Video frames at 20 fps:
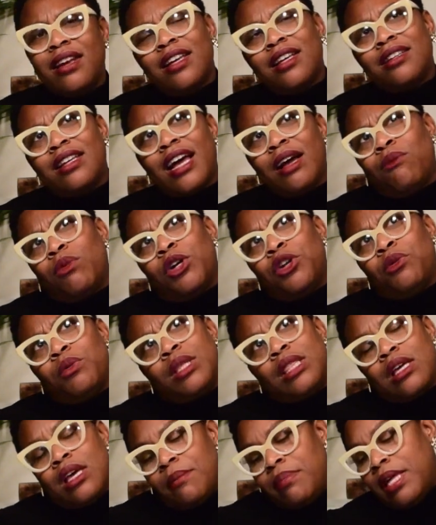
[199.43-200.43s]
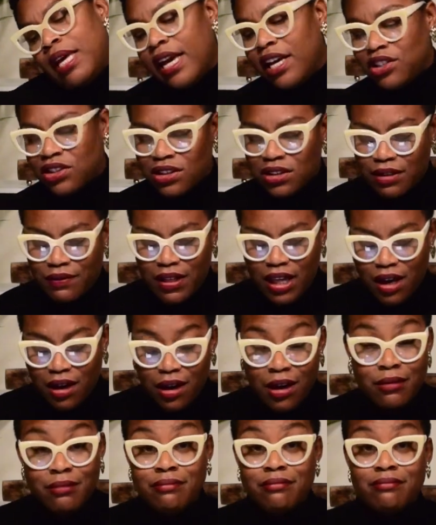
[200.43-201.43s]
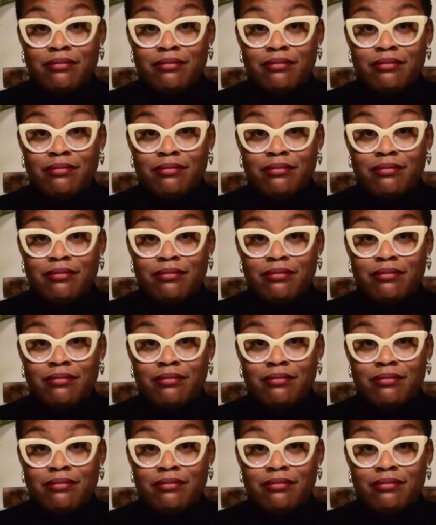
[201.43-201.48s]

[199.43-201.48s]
And I wonder what the implications of that are.